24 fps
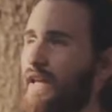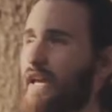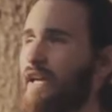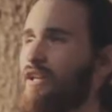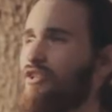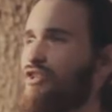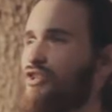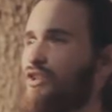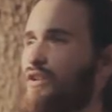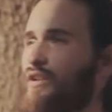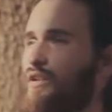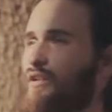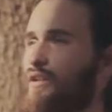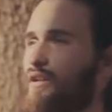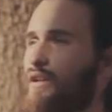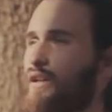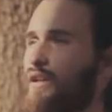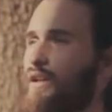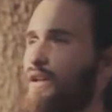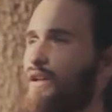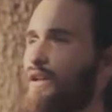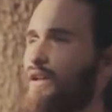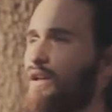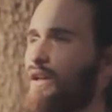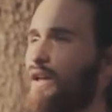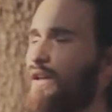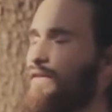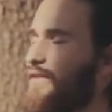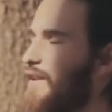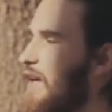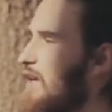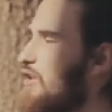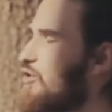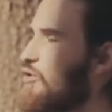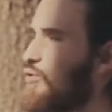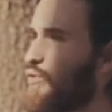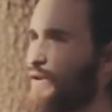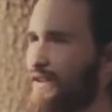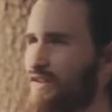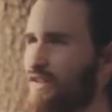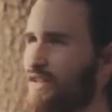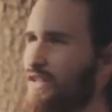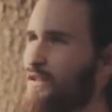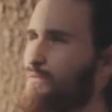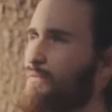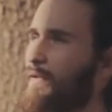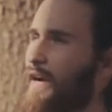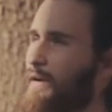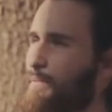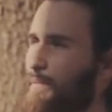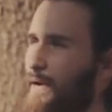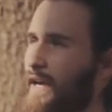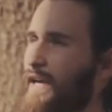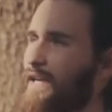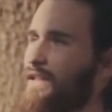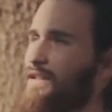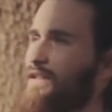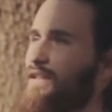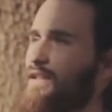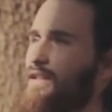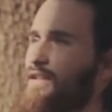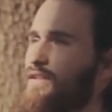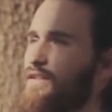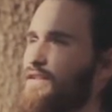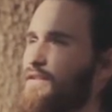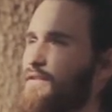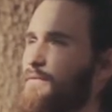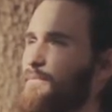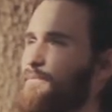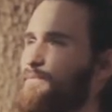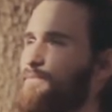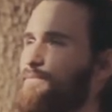nature, and that you will see in my paintings.